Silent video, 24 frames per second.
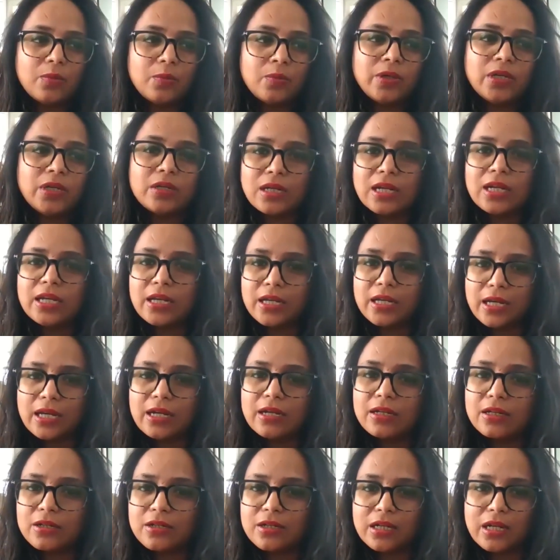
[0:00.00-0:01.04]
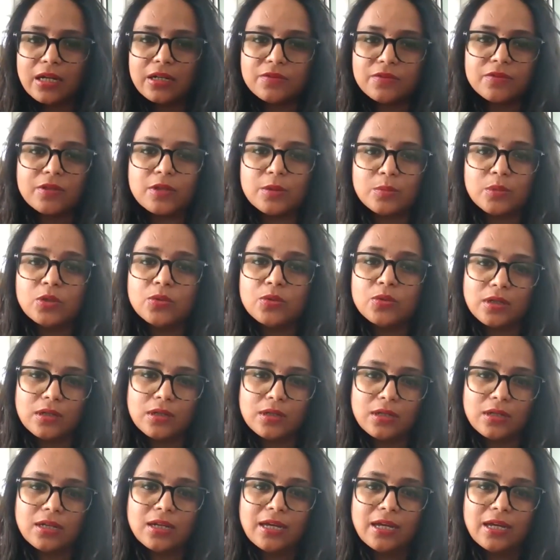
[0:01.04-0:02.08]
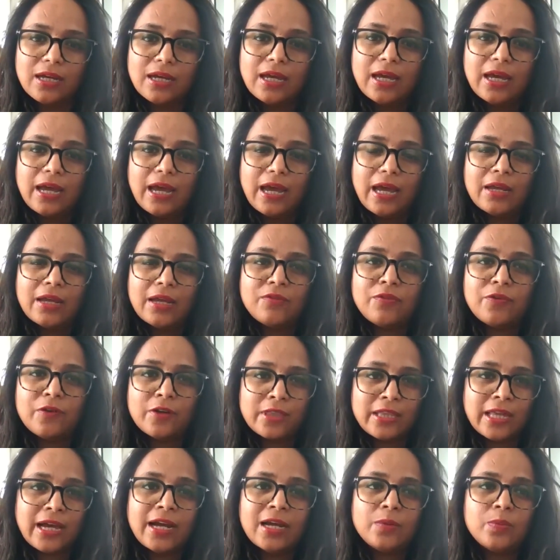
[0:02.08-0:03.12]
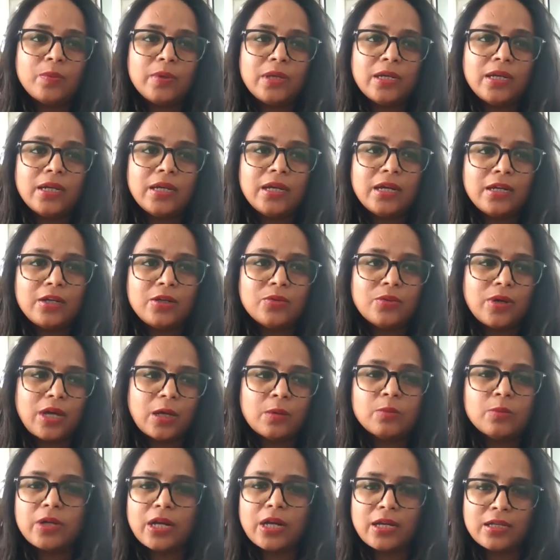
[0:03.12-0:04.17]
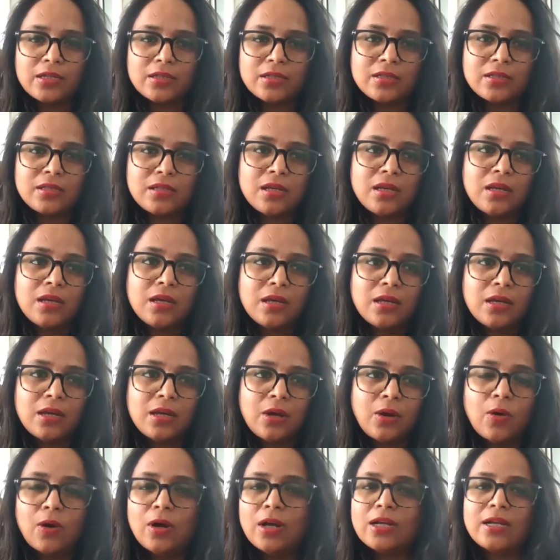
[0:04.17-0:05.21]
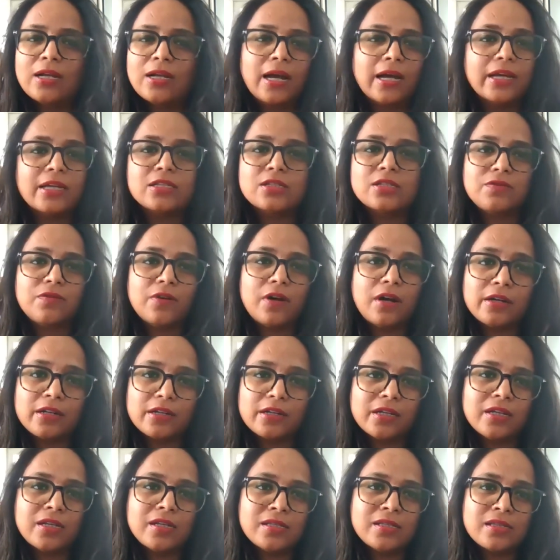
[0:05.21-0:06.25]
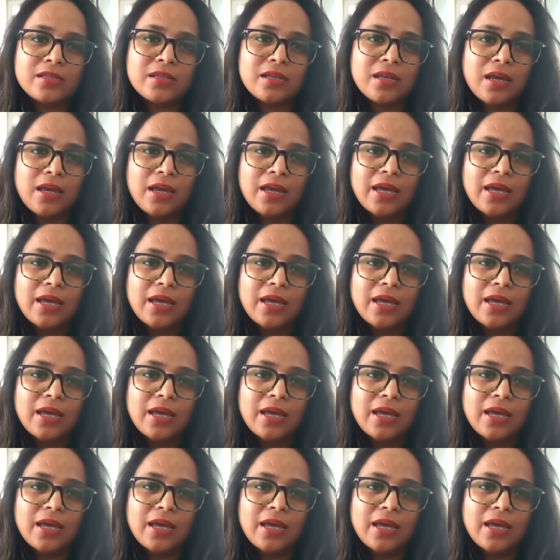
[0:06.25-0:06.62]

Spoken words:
we really need a creative communion. And for that, we need to embrace all kinds of artists,